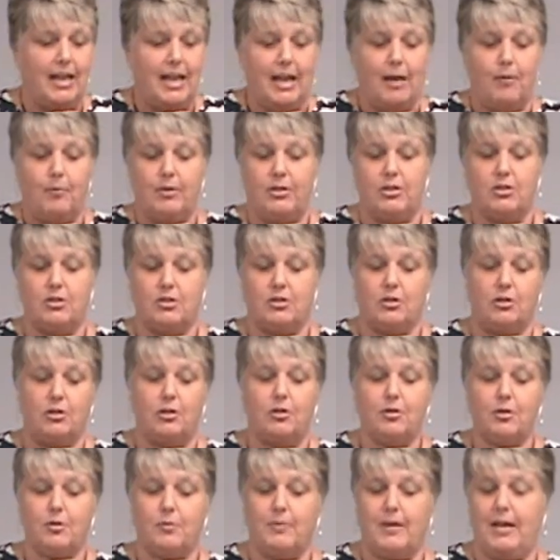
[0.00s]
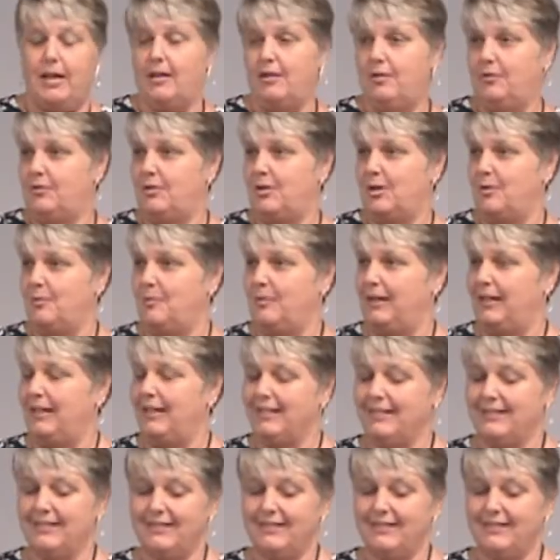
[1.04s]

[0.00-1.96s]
and we just look around, don't we?